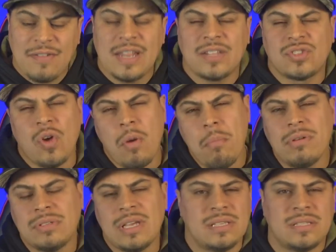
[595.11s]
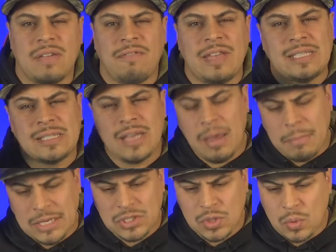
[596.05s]
and it's almost as if he's
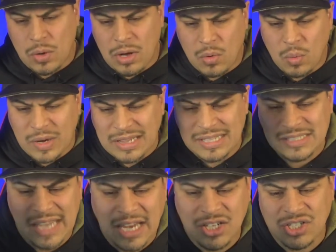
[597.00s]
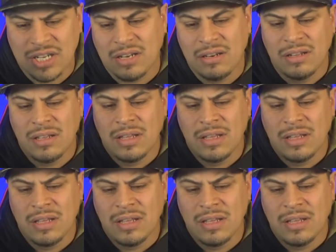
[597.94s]
coming to a realization